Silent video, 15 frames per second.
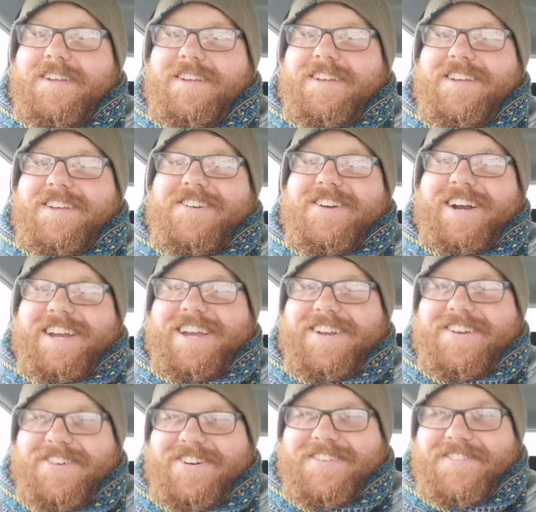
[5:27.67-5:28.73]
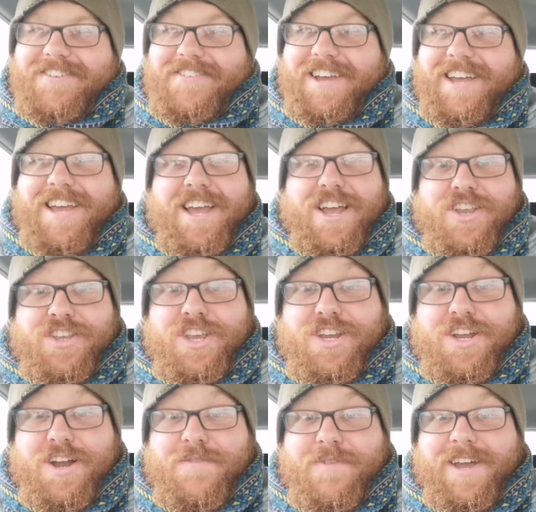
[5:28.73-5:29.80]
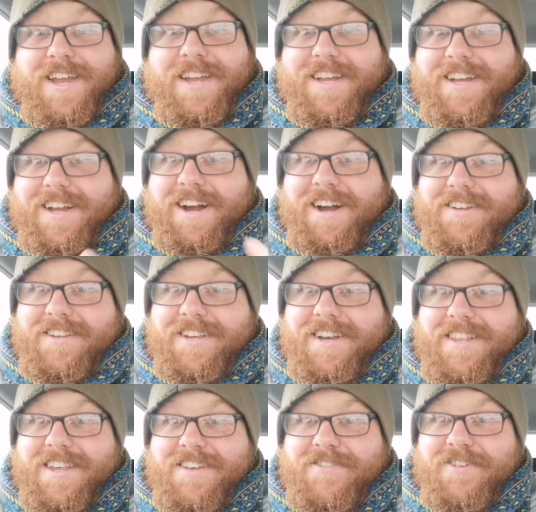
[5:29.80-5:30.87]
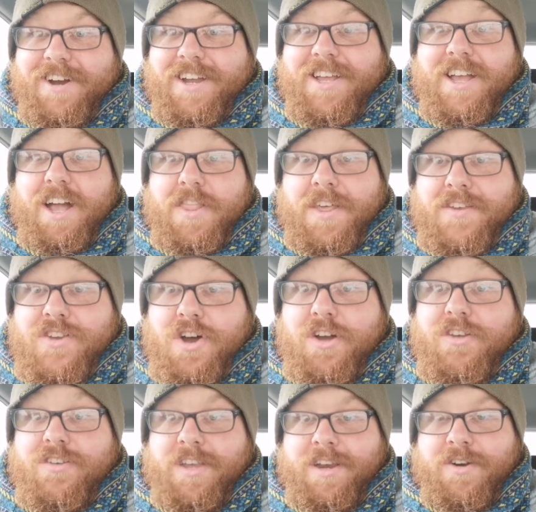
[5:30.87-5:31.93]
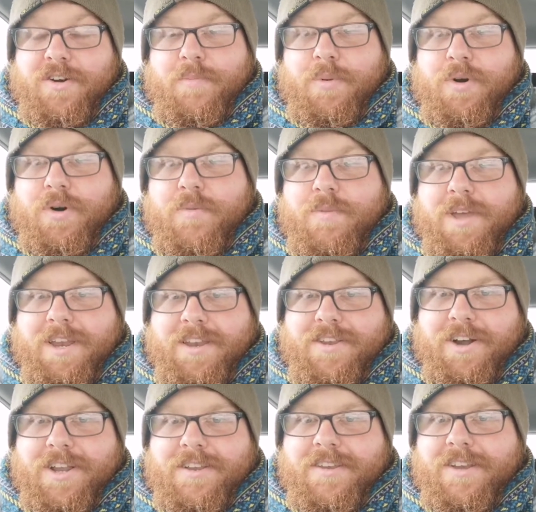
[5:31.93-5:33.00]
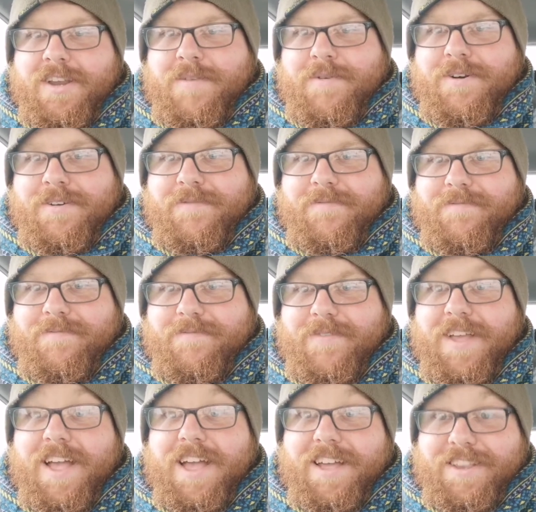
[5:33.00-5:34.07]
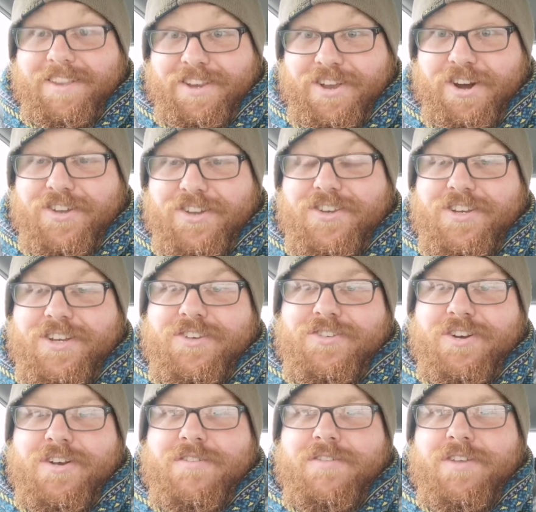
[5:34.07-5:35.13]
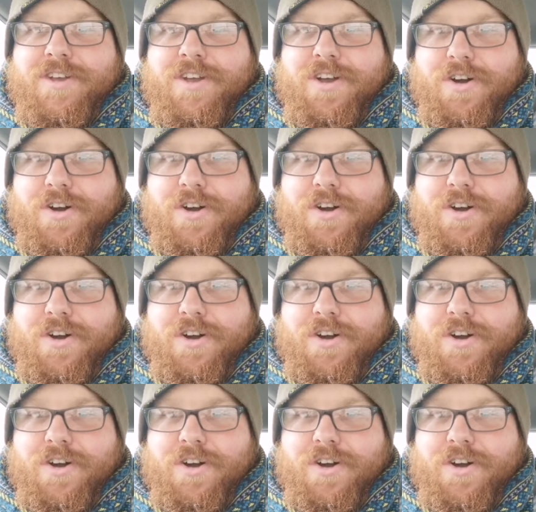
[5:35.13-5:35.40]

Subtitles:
You drank in all of them, yeah. Do you know, mate? I take this right. There's not a single pub in Donington anymore. It's God's honest truth.